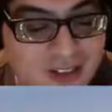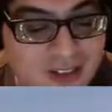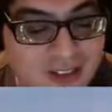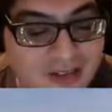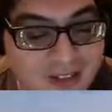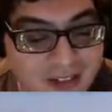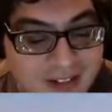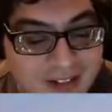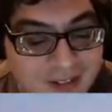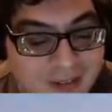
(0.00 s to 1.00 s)
so I
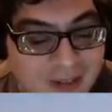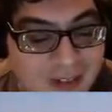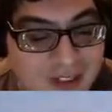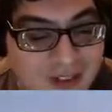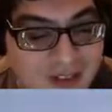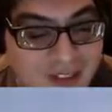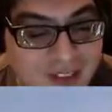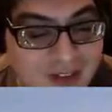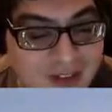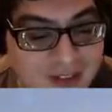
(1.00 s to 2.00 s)
really don't
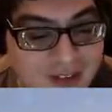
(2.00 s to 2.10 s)
care.